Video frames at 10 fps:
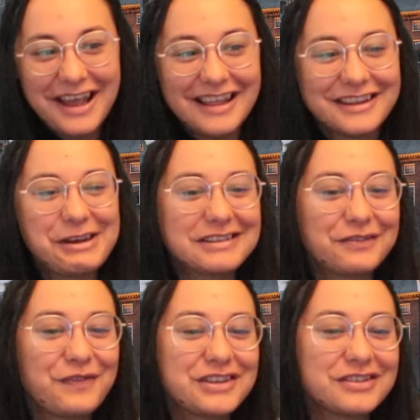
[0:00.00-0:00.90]
The U S
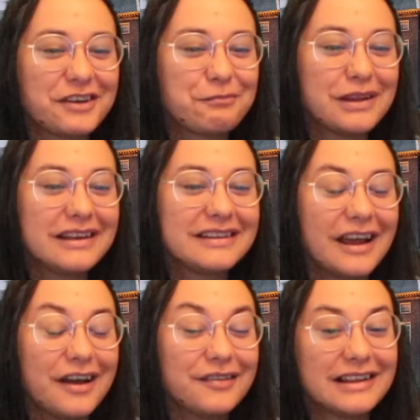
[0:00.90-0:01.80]
officials have played
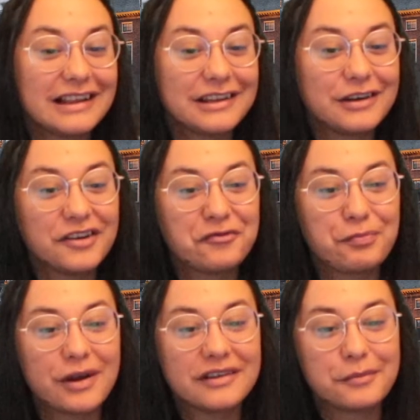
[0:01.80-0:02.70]
down the likelihood of
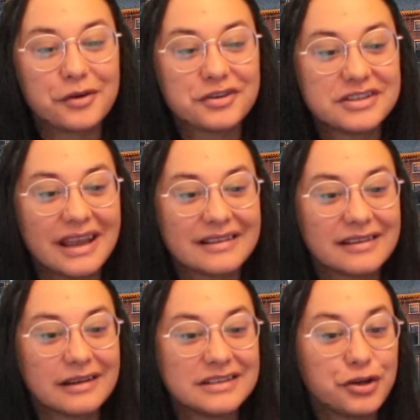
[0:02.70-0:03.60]
BRICS emerging as
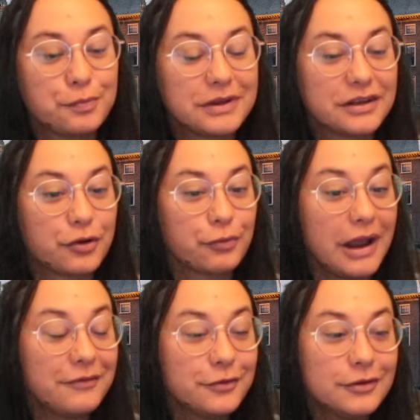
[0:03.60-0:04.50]
a geopolitical
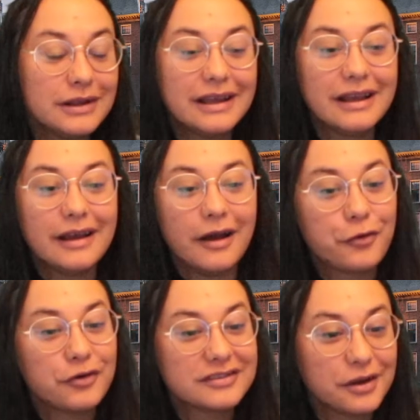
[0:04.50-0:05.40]
rival. Of
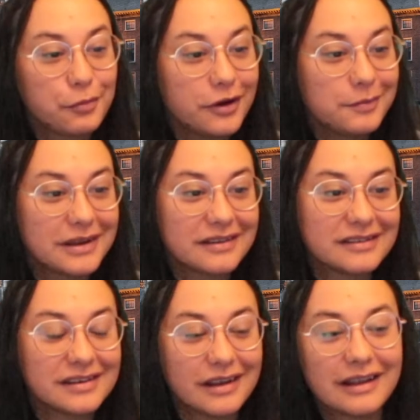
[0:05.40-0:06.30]
course, they would,
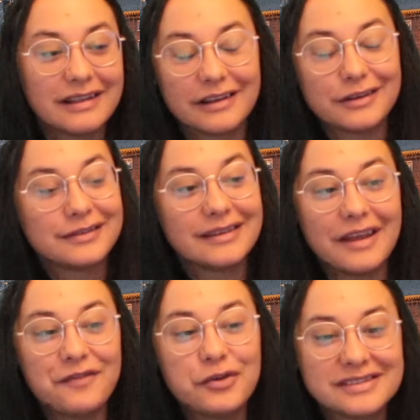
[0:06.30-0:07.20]
because
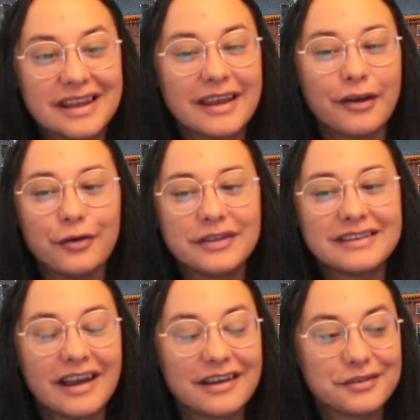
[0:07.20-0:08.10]
if you say, "Oh, these
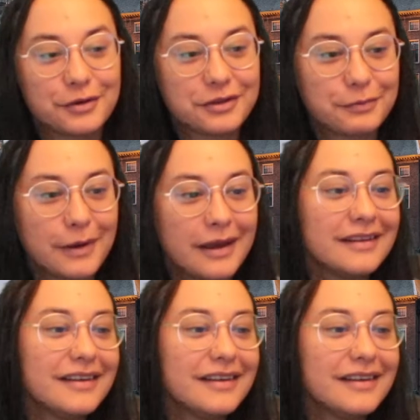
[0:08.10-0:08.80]
guys are a threat,"